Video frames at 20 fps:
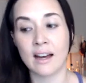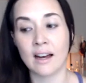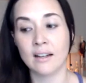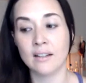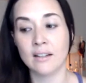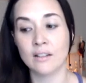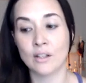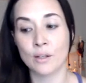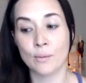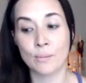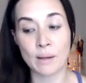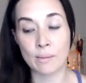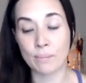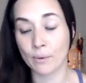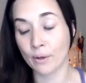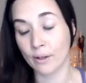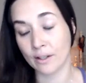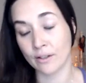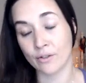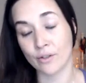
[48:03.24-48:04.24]
to
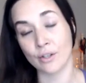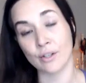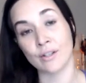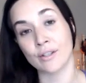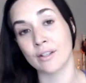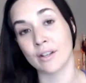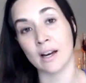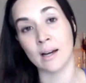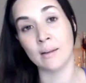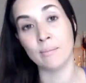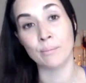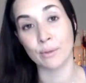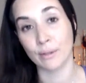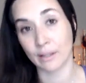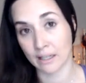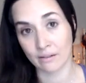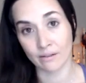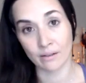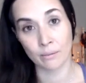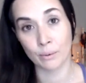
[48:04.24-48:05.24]
people is just
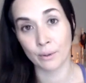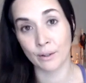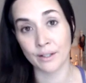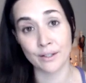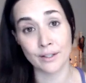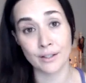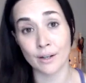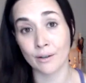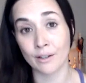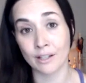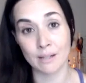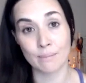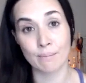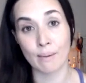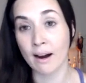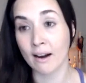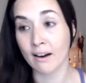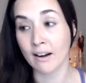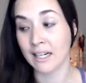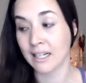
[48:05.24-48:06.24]
unbelievable and so
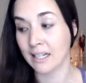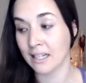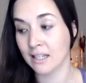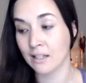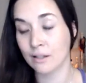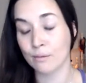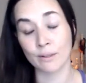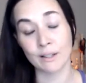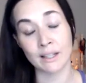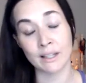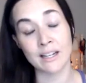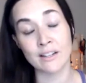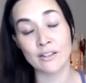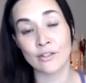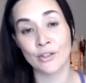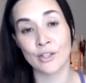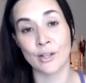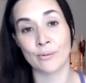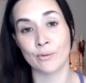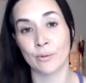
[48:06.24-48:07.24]
inspiring and his
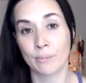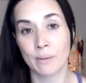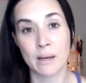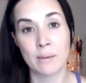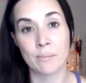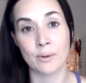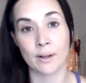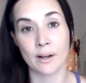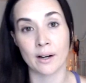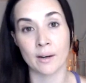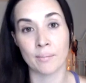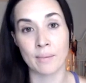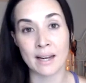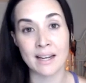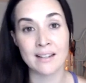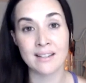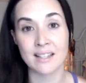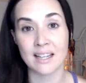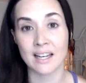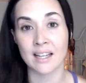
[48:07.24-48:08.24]
relationships with people are
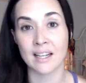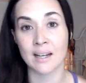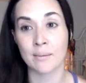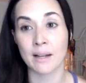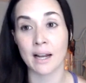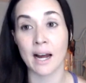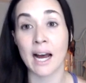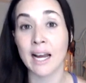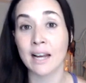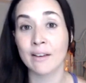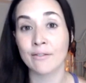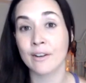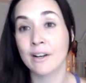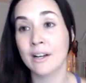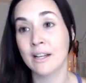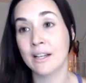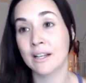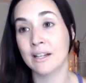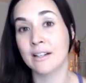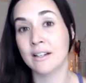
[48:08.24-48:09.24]
amazing i mean i've
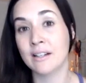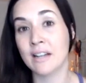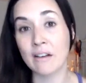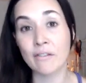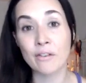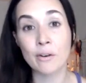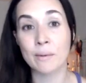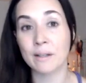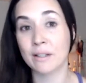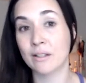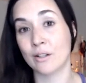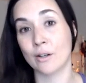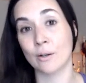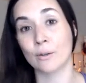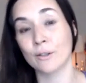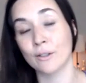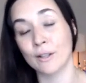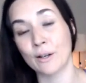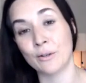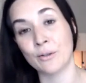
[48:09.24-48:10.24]
never been so
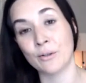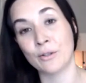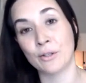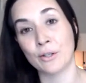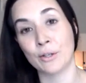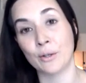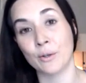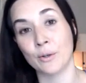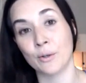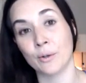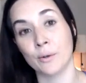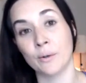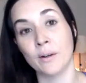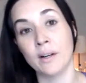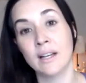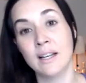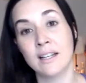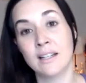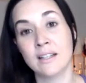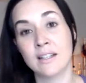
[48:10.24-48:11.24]
close to
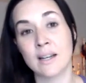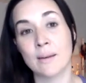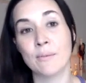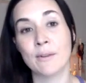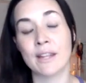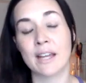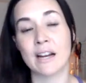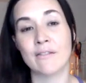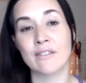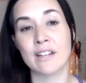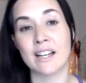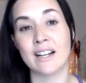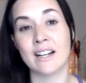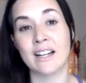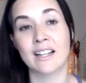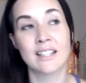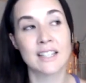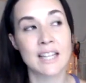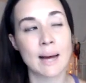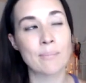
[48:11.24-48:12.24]
someone that i've dated
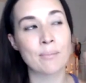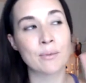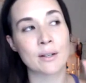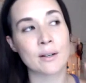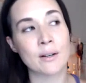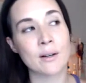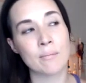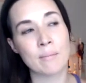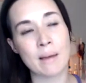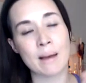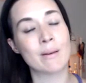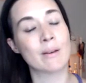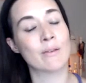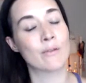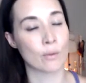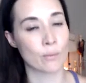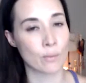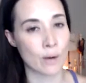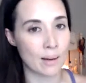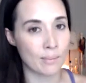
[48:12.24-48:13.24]
except maybe
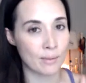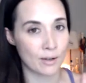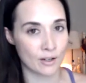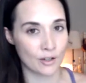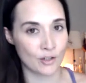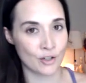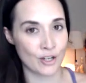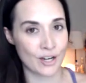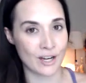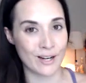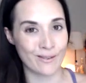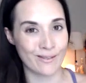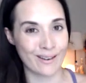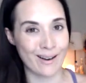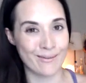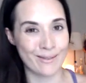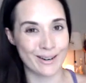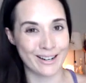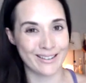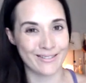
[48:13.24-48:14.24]
for robert cheeke
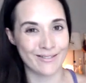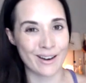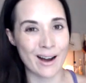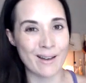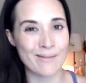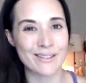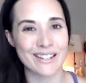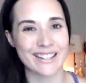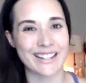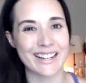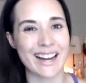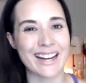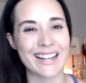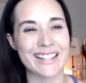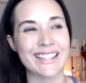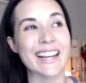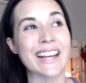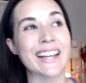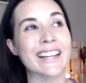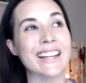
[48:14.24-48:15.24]
robert robert and i
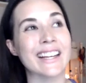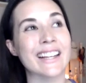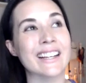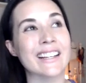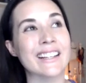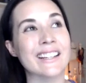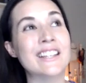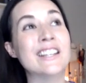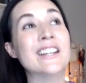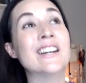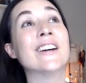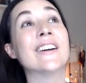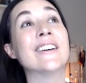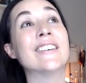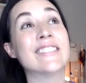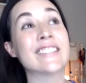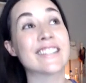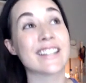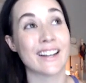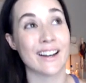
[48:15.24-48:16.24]
dated
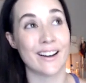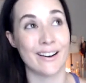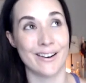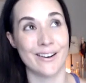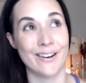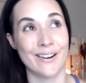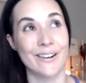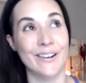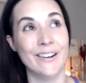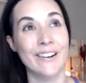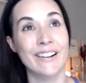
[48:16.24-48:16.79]
years ago